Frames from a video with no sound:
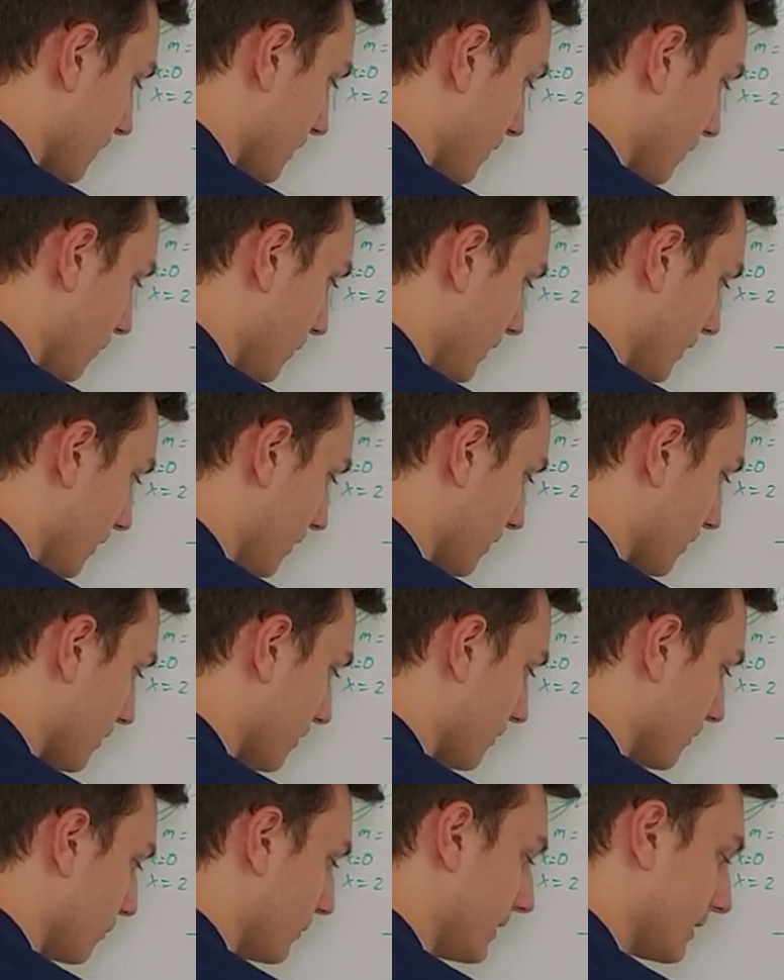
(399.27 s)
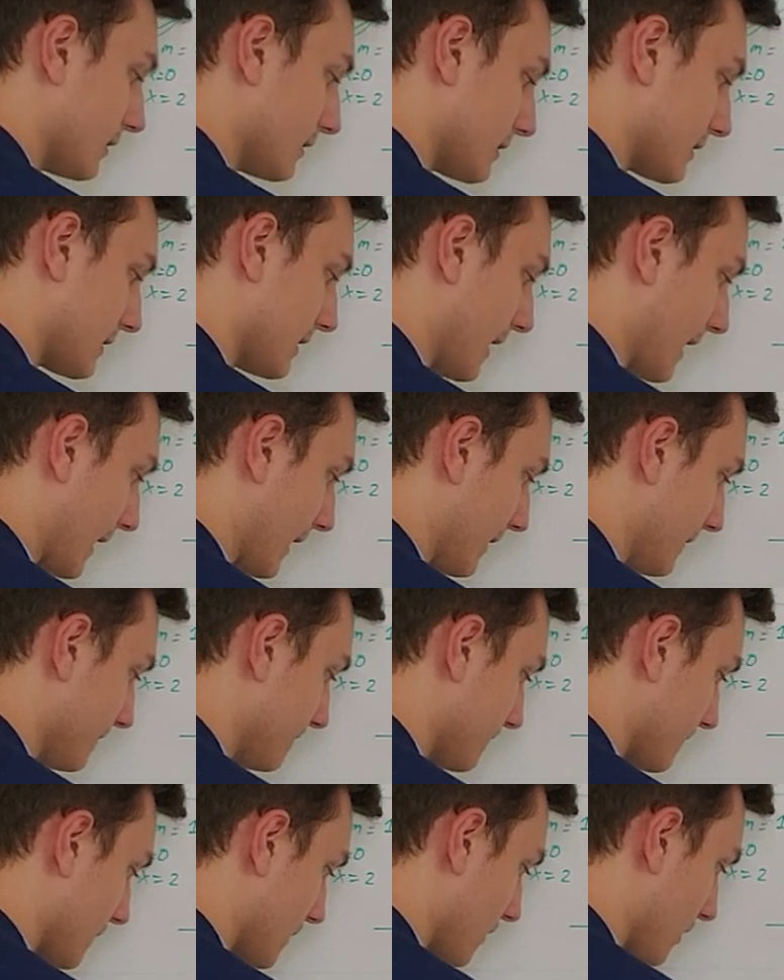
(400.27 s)
we could say,
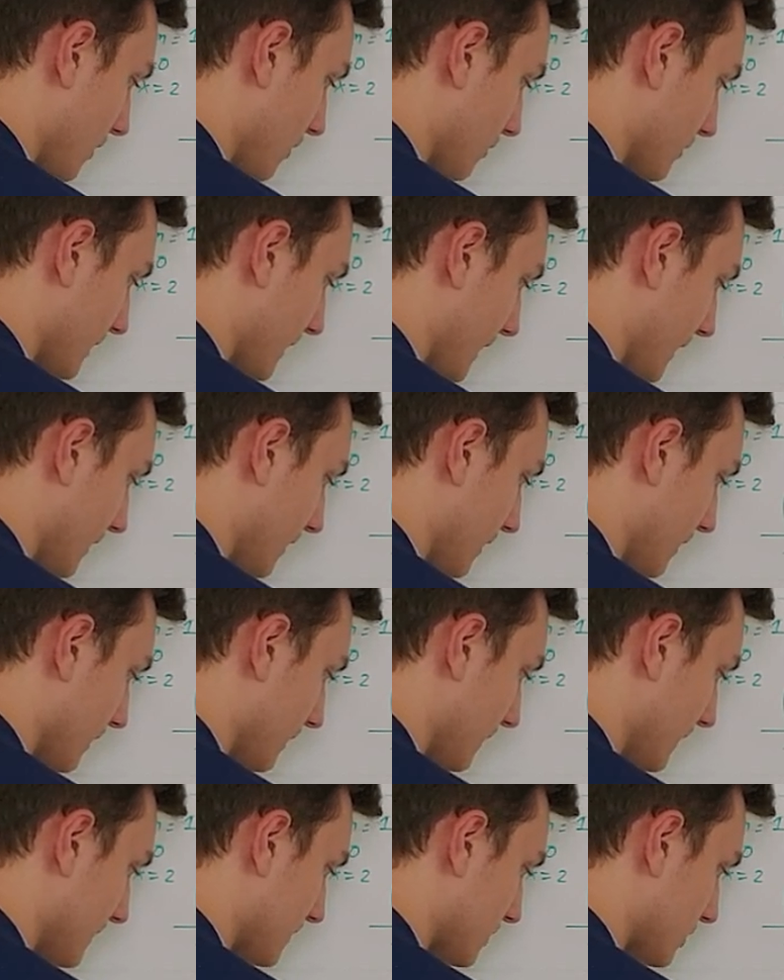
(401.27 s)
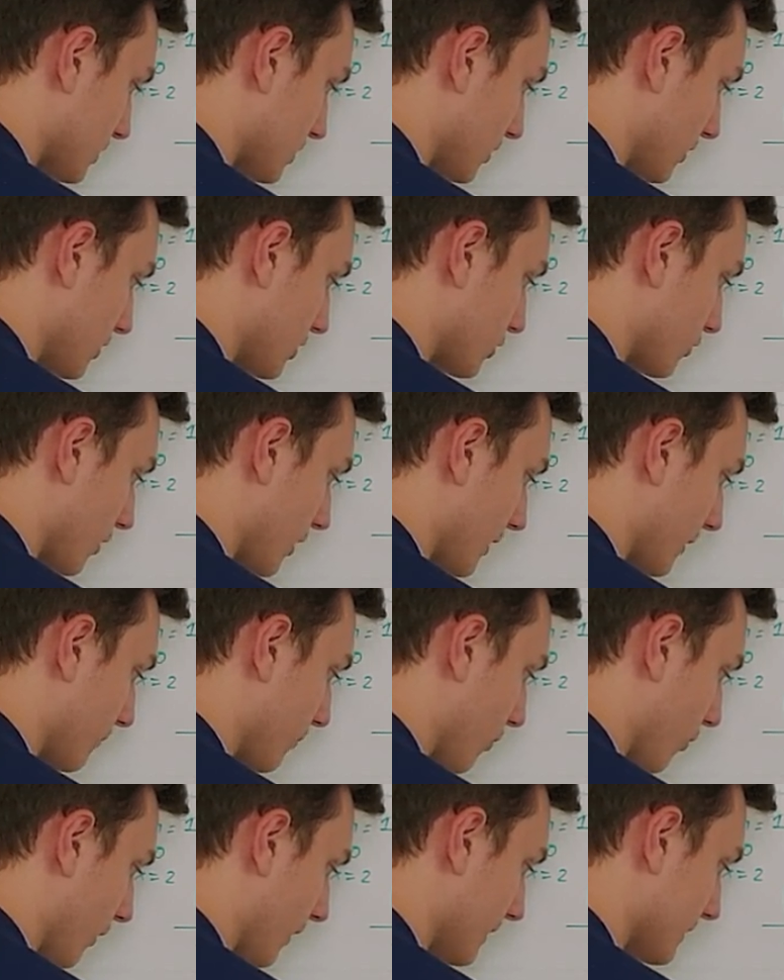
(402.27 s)
okay, let's start drawing
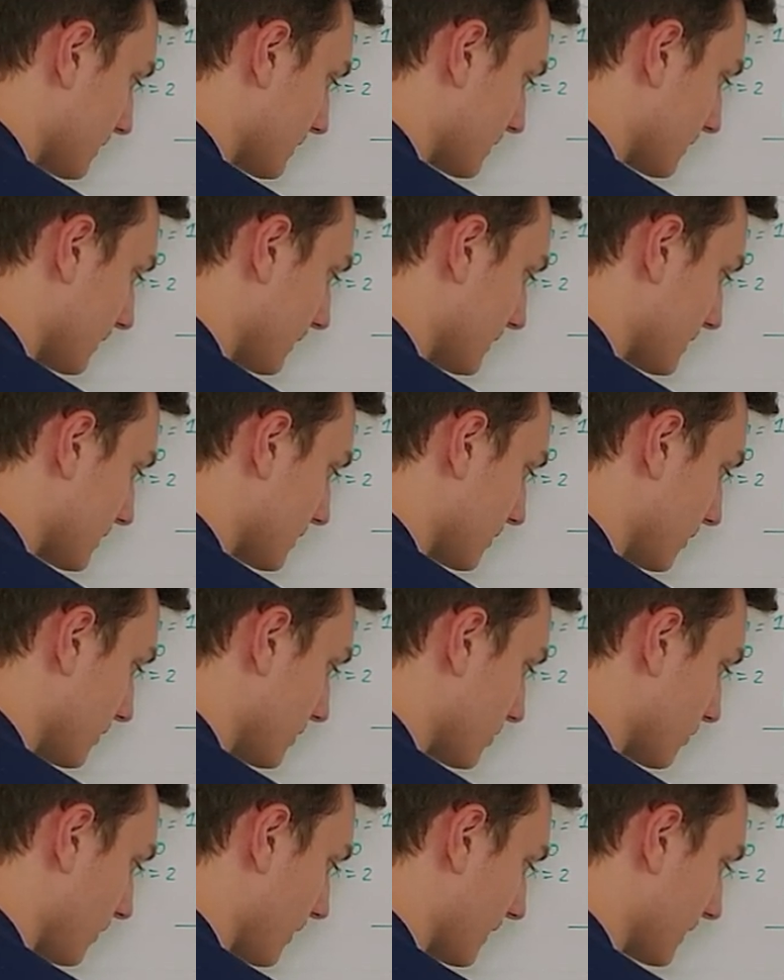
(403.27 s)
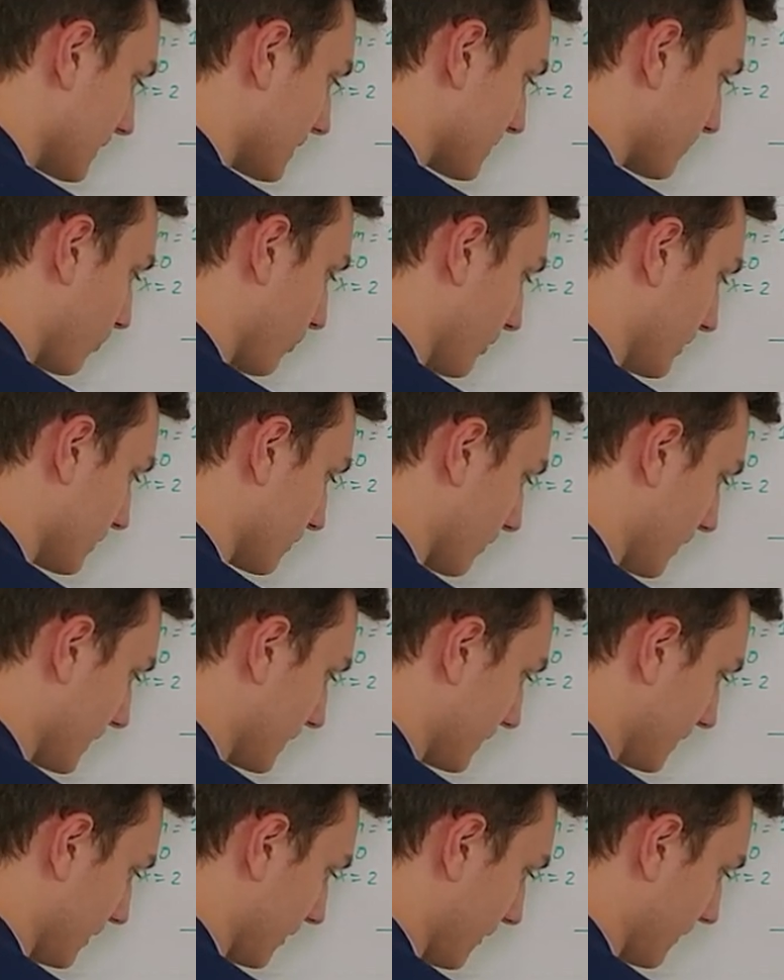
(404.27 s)
points. Let's start drawing this point right
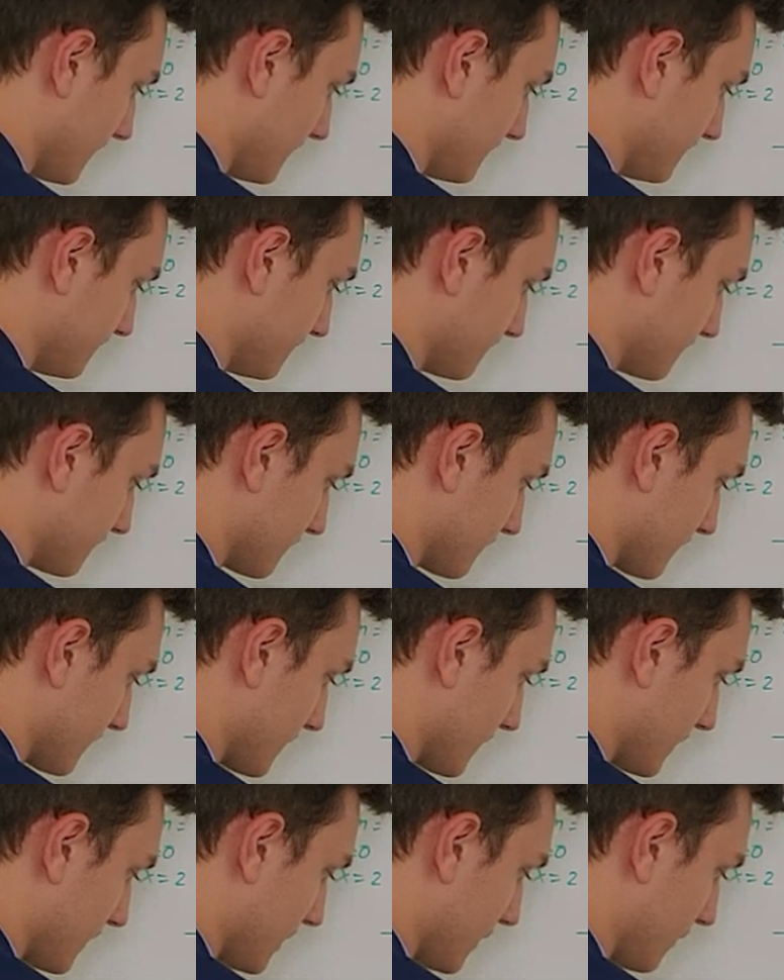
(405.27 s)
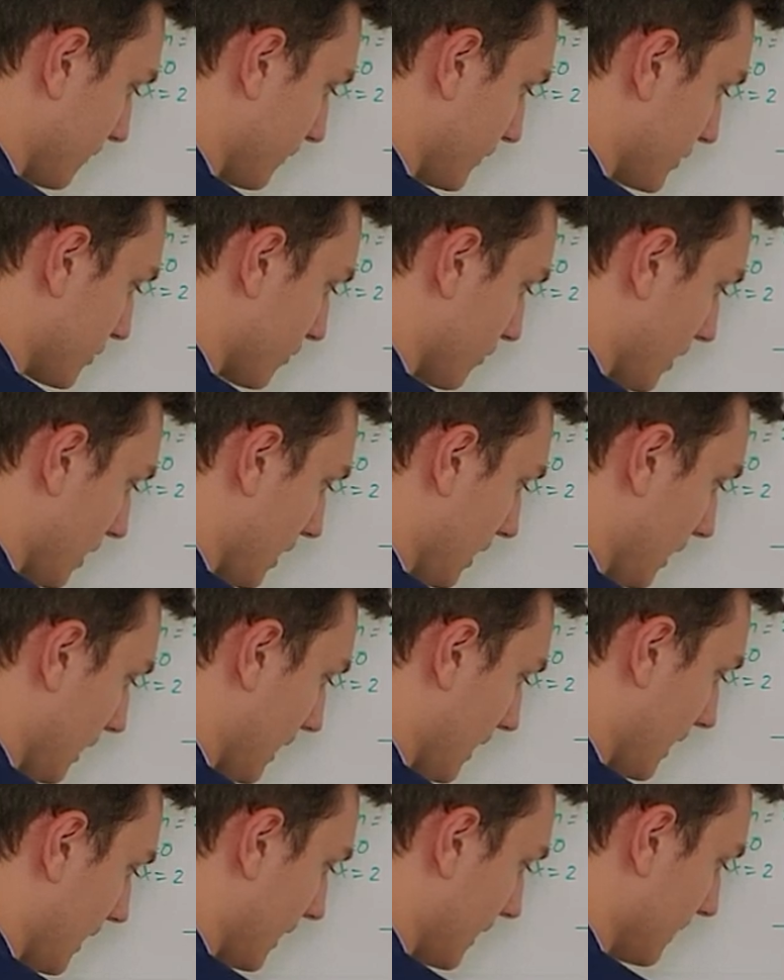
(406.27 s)
here. If we draw a
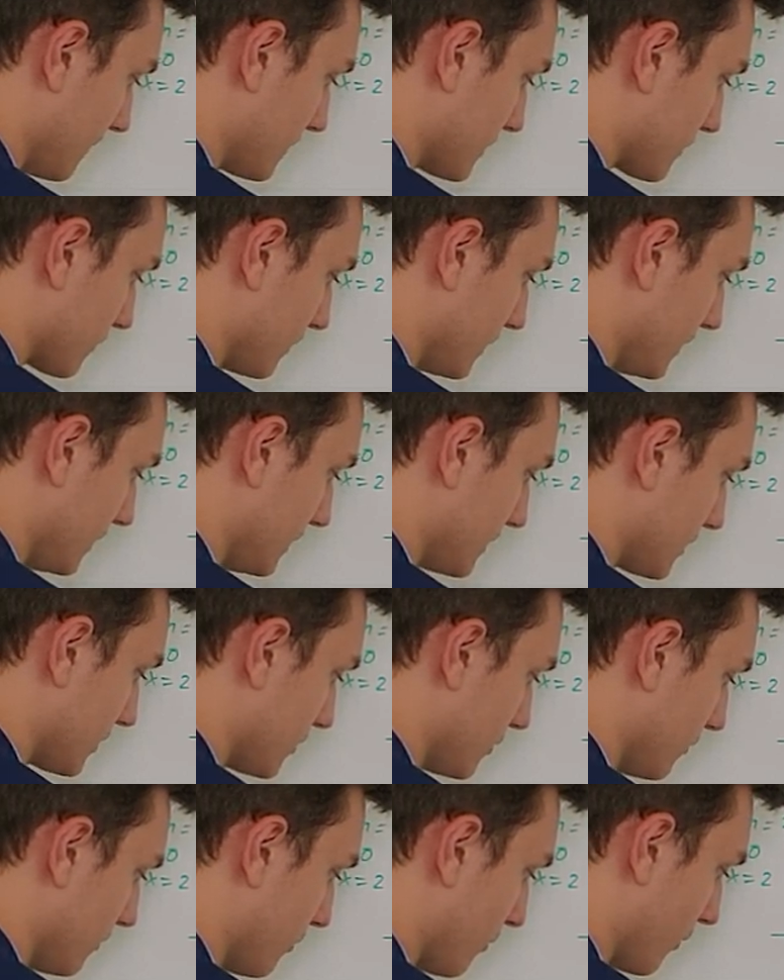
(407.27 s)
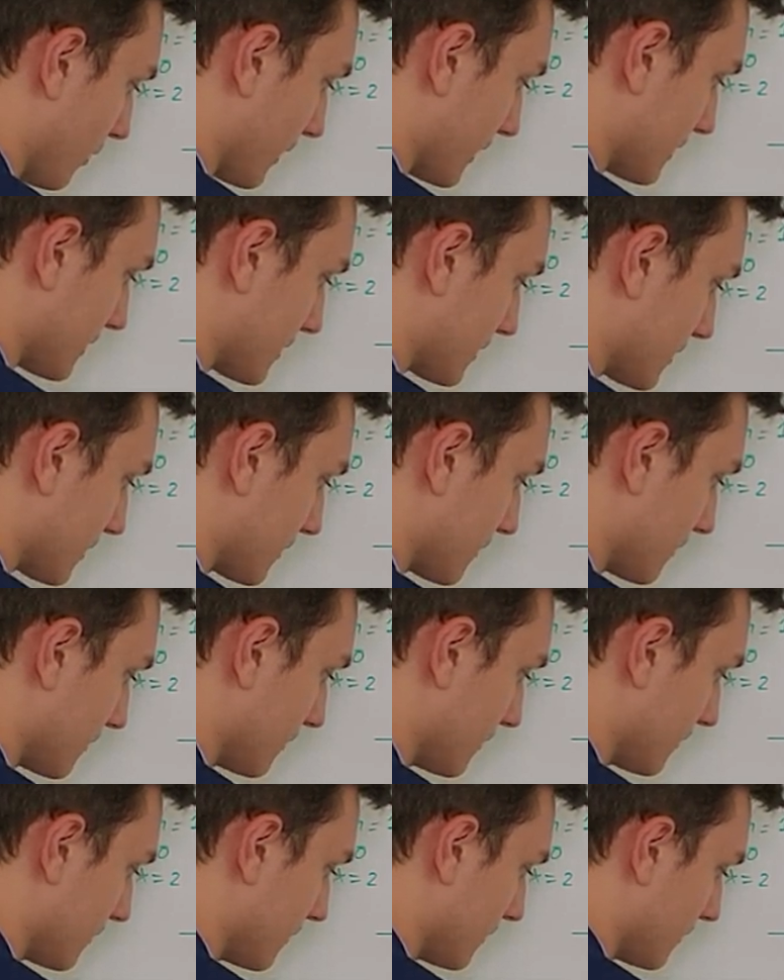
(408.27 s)
line between these two points,
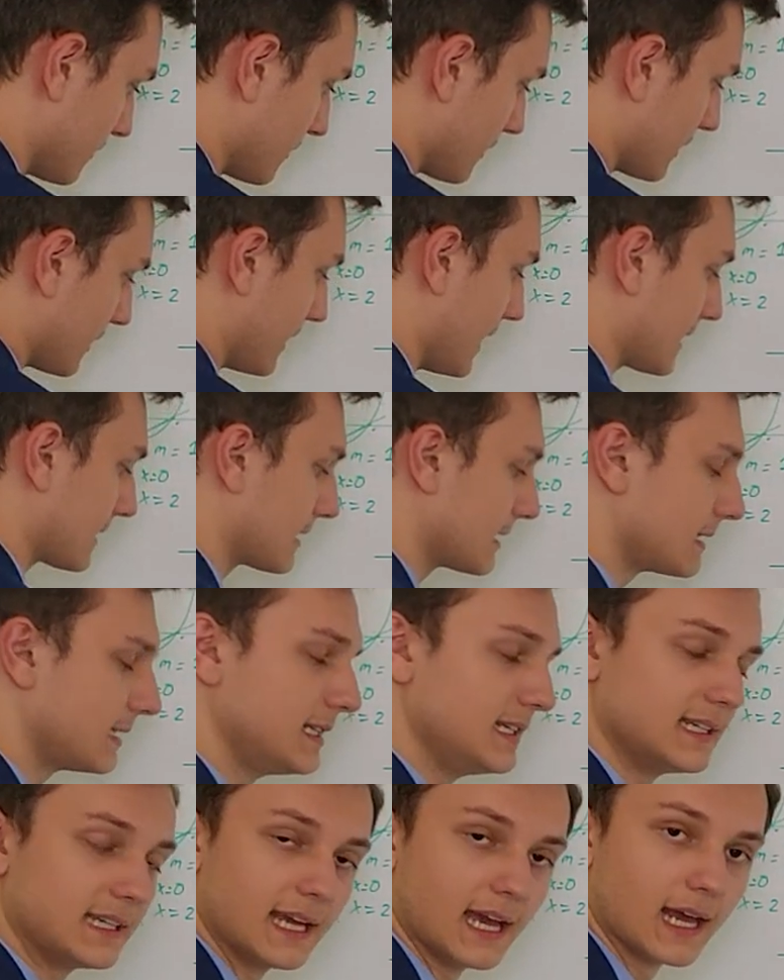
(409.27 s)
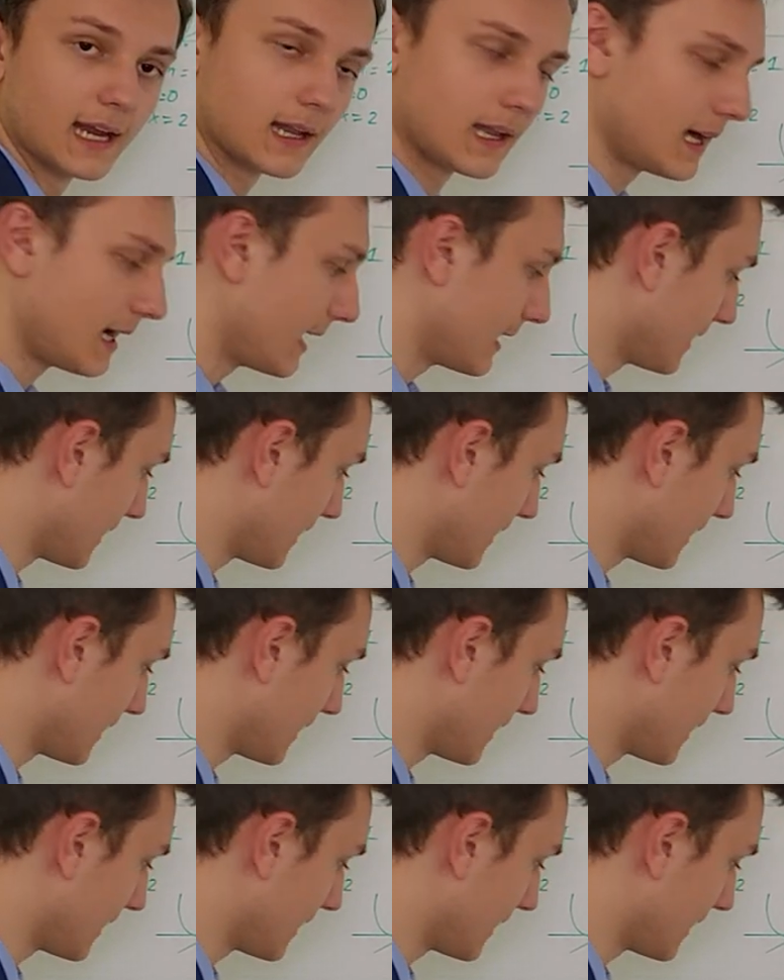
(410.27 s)
that's a secant line.